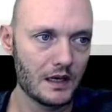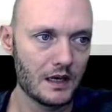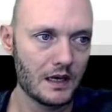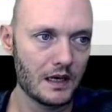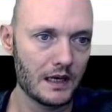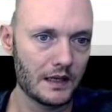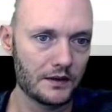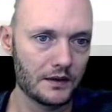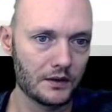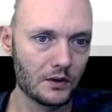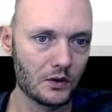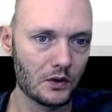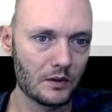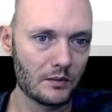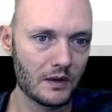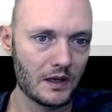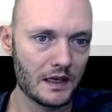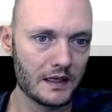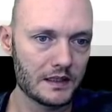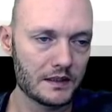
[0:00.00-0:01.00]
and the
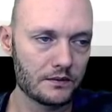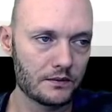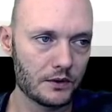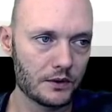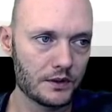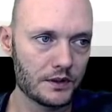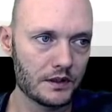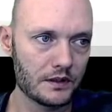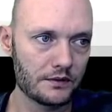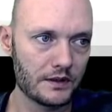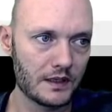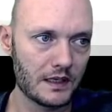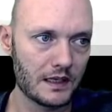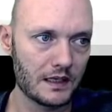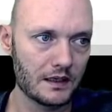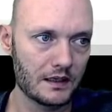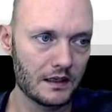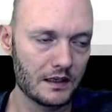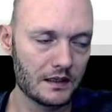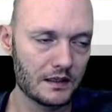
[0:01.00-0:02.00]
normalized version of that
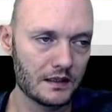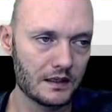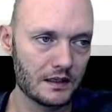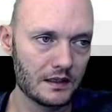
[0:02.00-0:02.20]
is